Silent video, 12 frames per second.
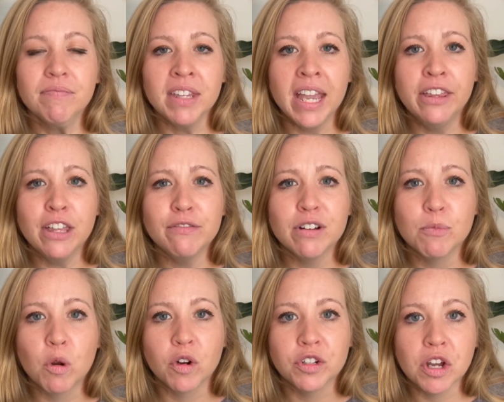And then from
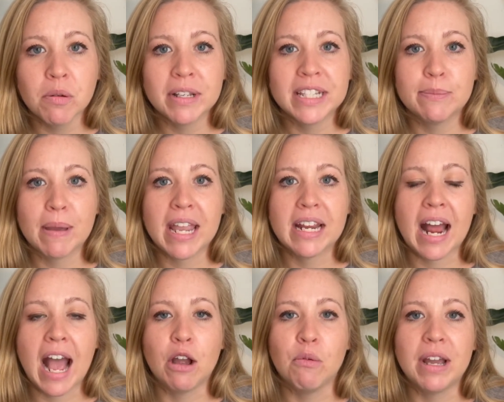Cordoba, Spain,
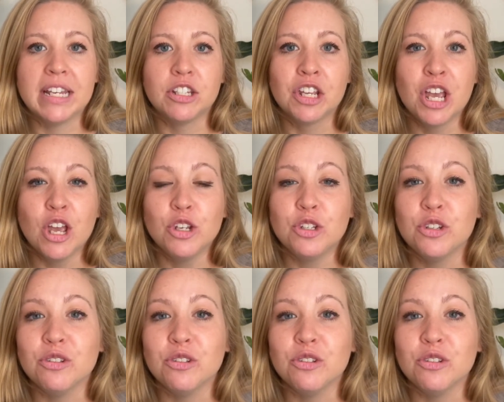I went to